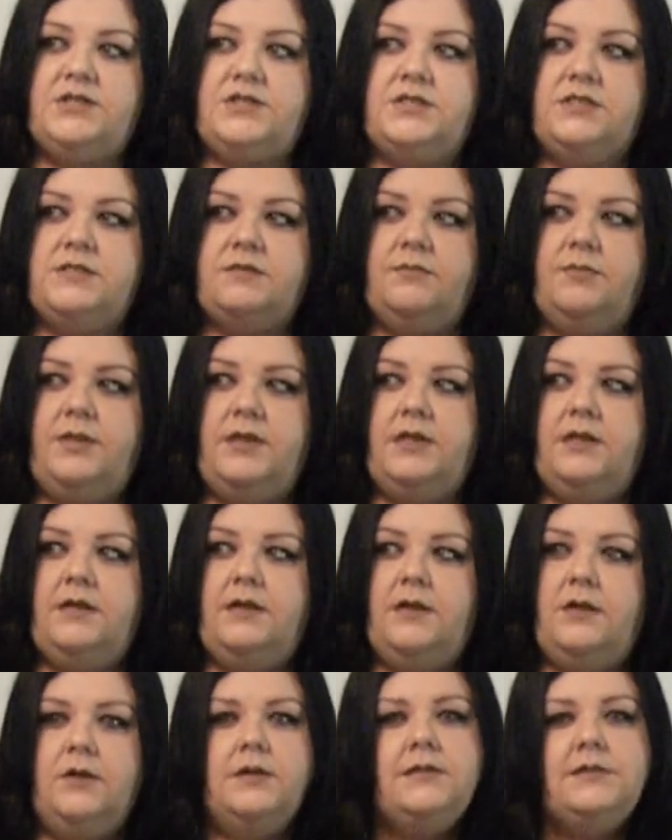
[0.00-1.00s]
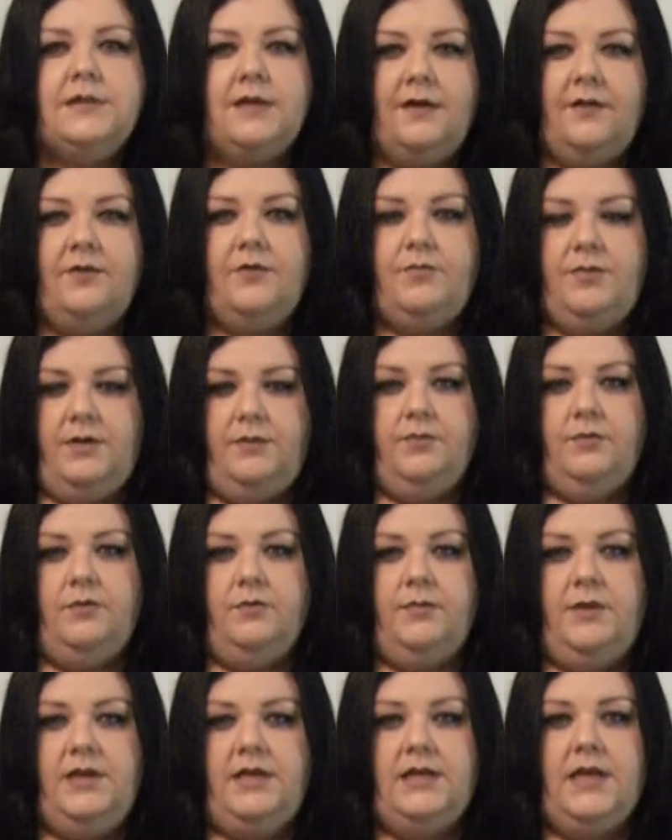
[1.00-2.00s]
just being good to other
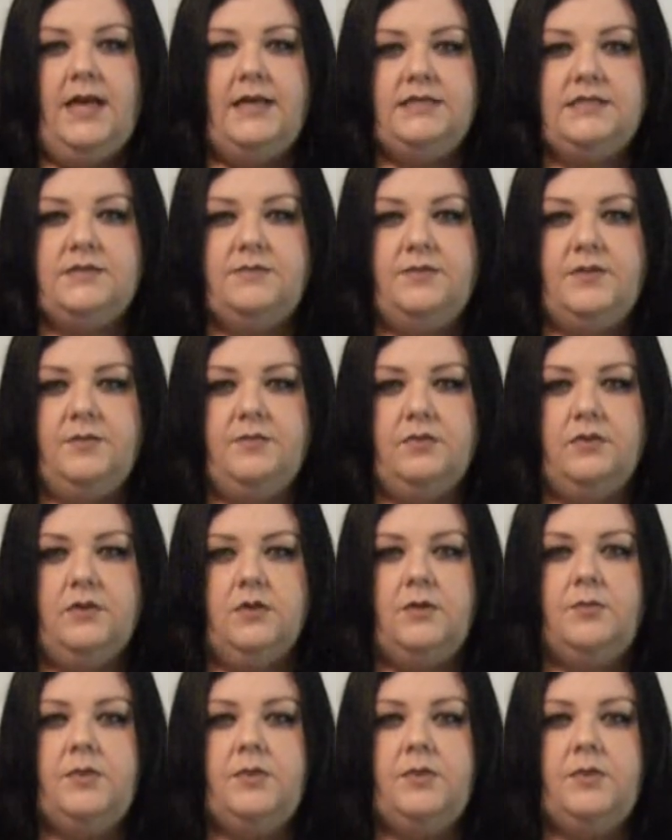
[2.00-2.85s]
people, being nice to people.